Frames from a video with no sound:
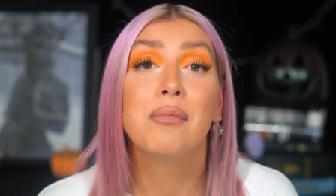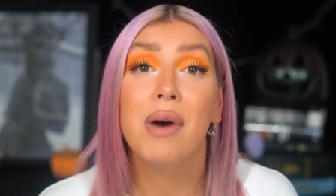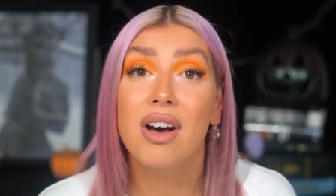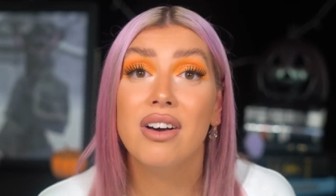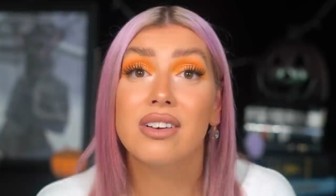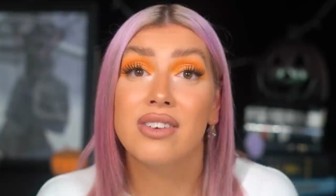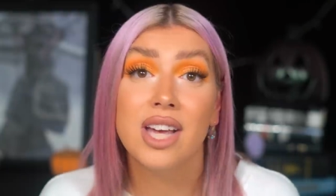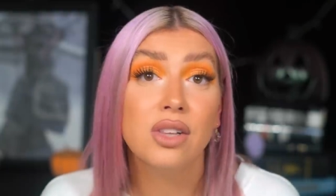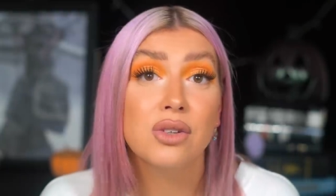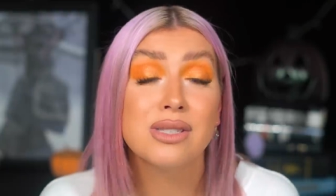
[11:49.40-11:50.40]
but
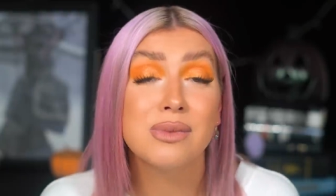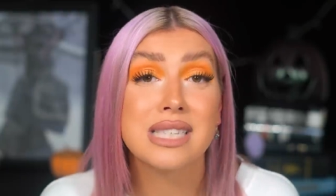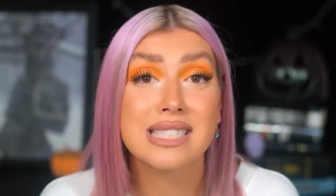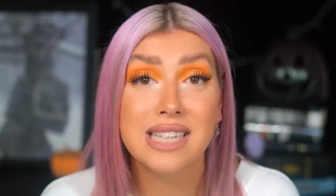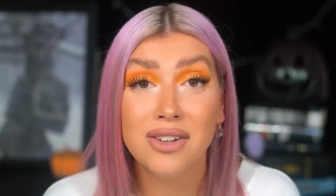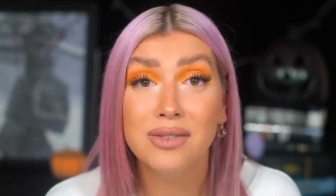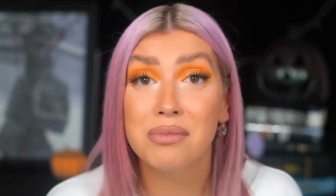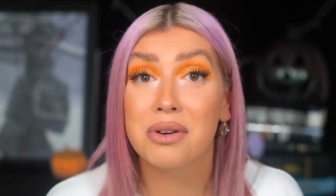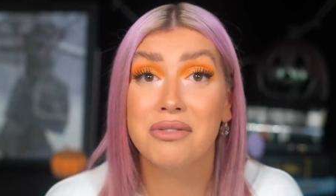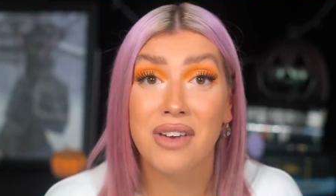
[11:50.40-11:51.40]
Greg Lewis was a
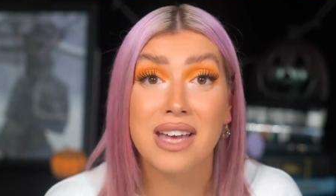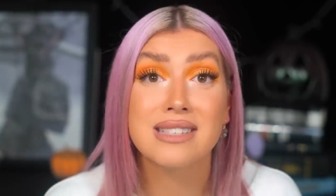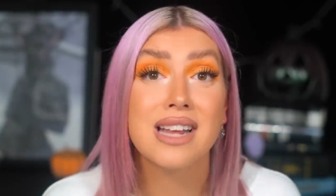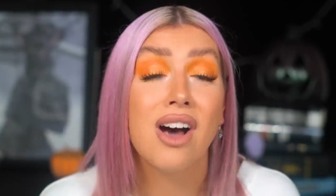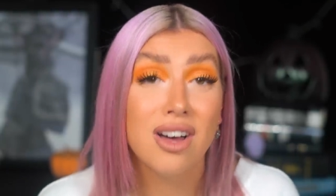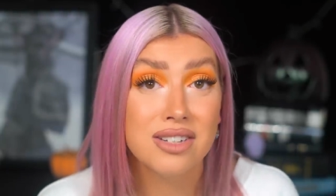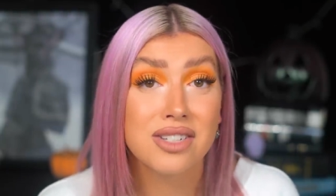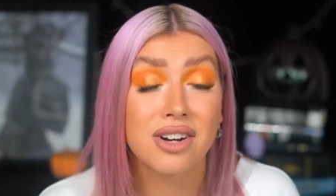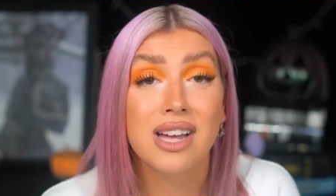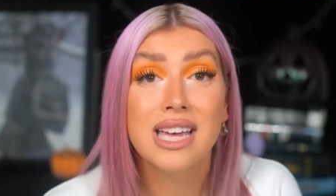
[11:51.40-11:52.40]
self-professed
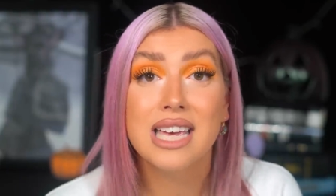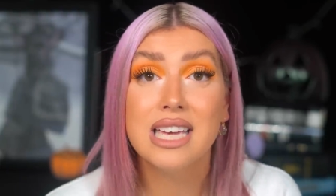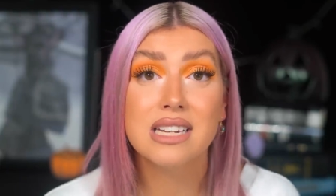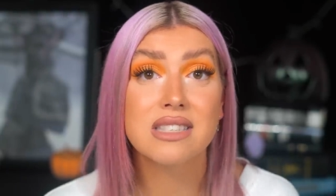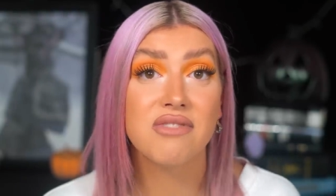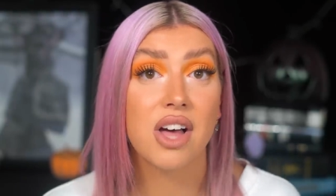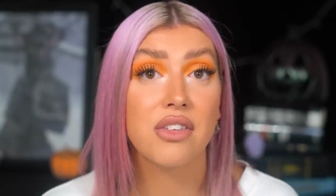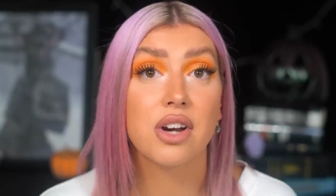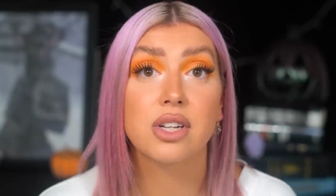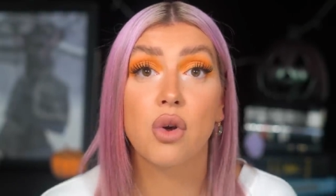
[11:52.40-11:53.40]
hunter. He and his His
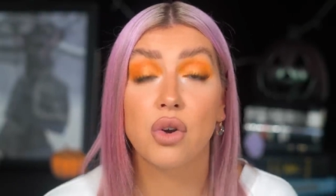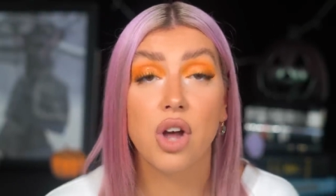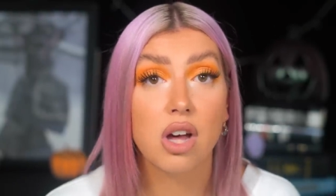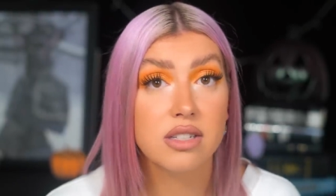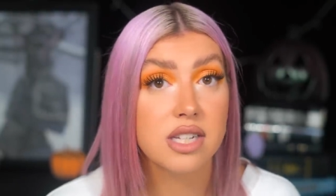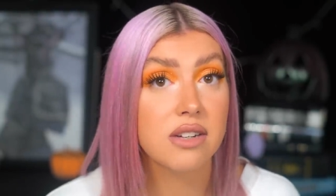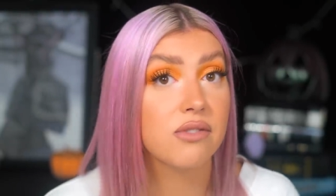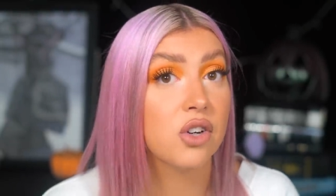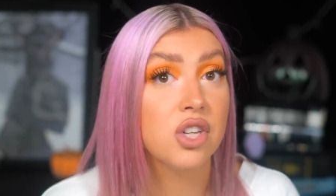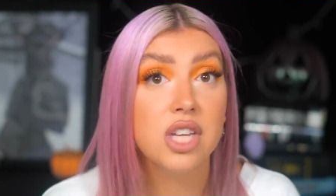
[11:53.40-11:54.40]
father had gone hunting
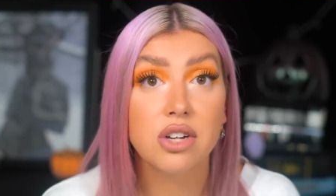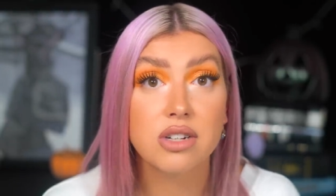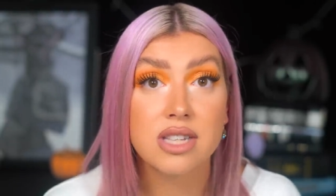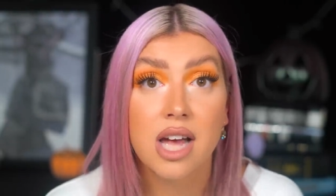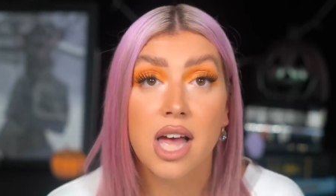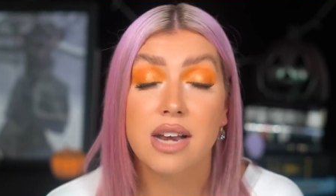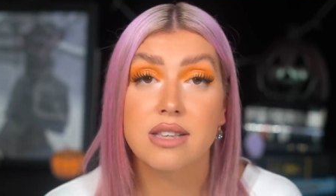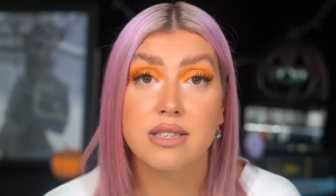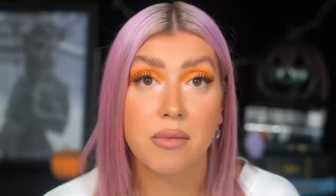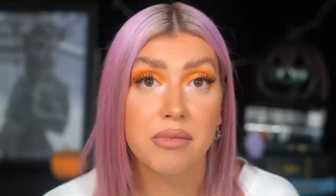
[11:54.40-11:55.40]
for years, and
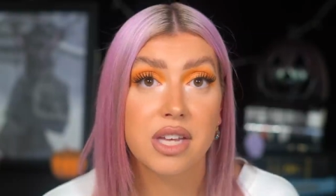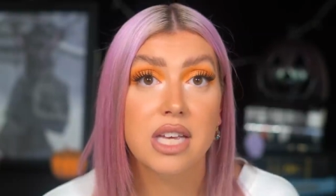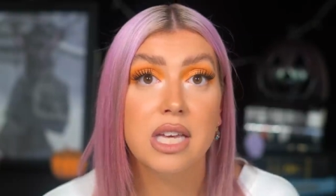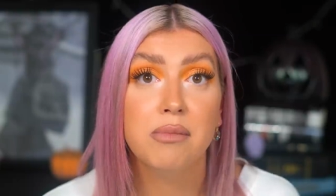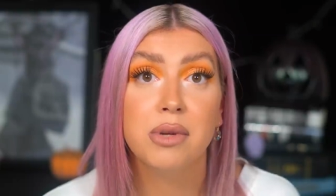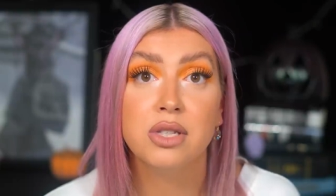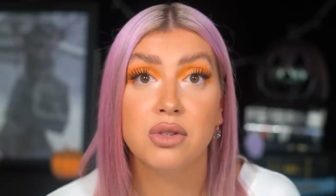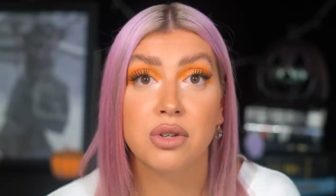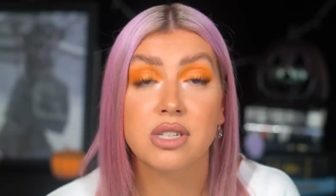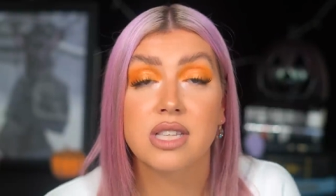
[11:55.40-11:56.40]
it's something he'd been
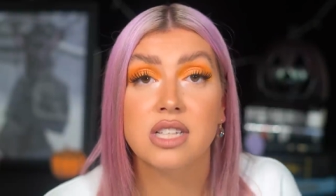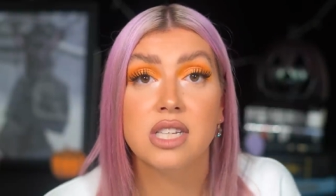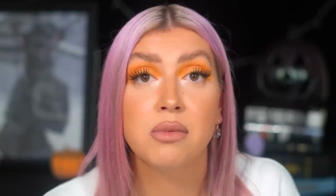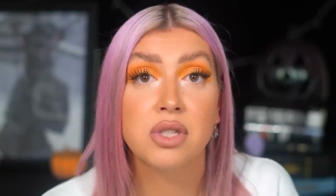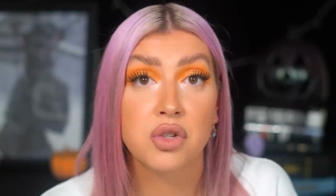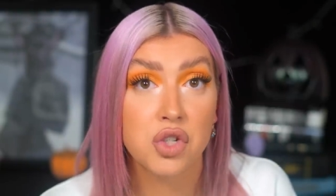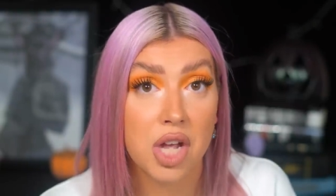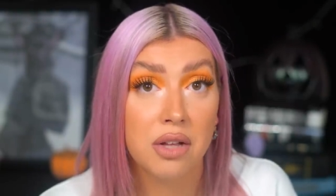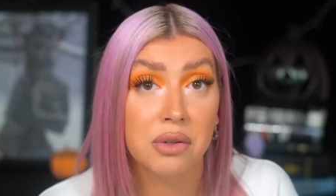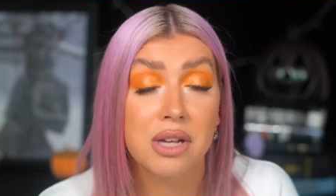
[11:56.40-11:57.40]
doing since he was a
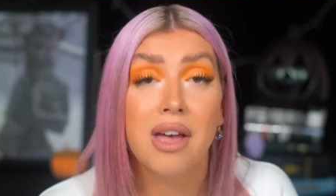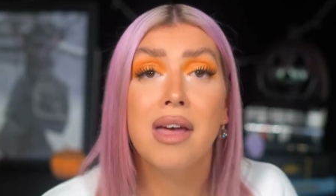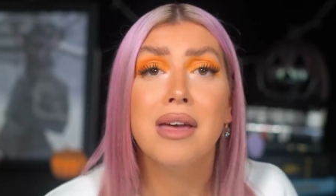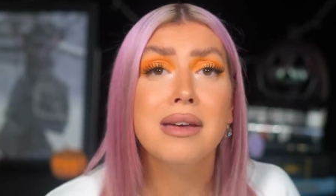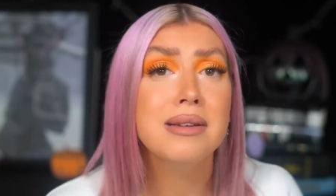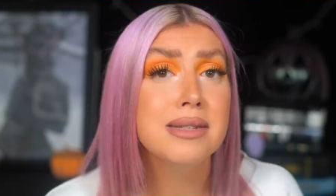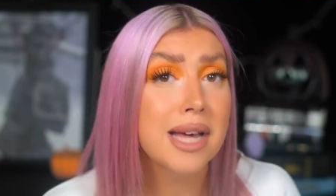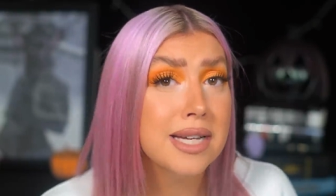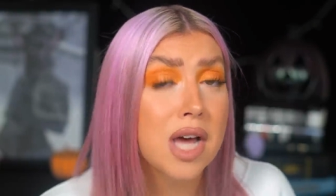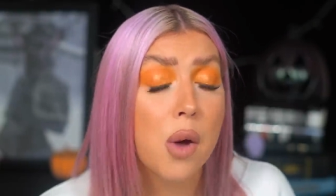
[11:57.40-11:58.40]
child. He
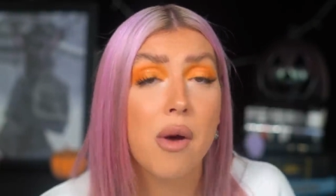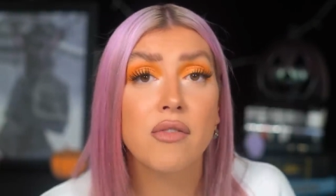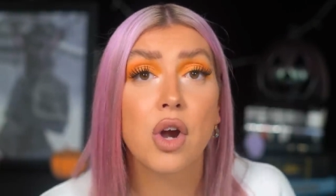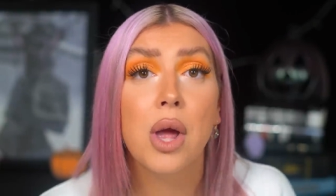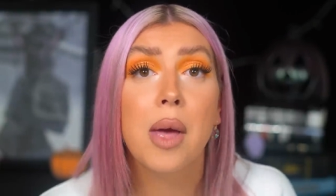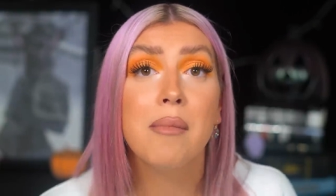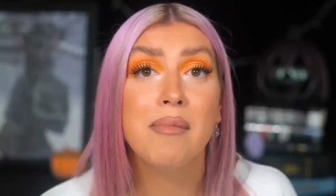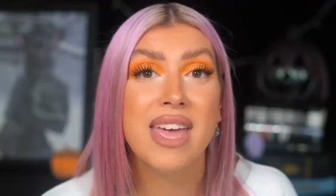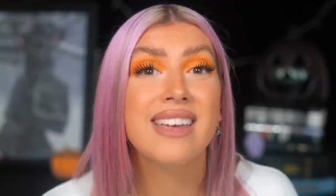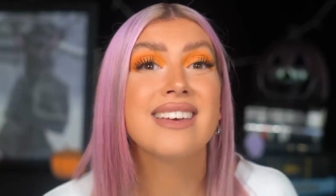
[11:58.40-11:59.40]
did, however,
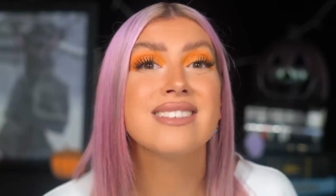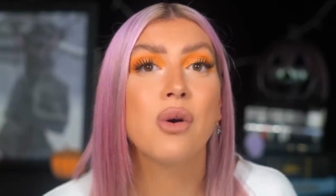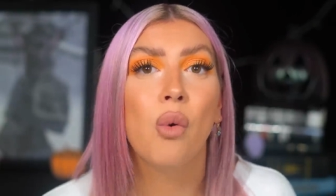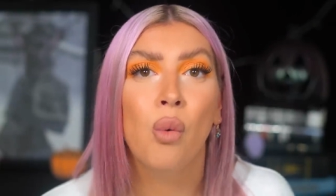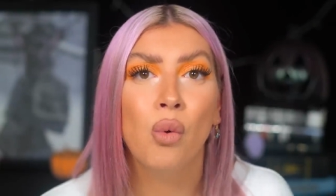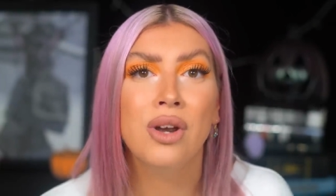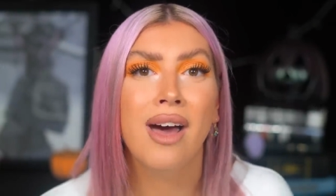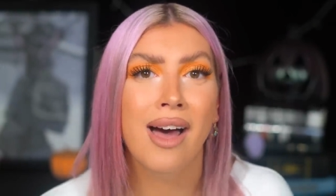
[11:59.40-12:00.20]
make his own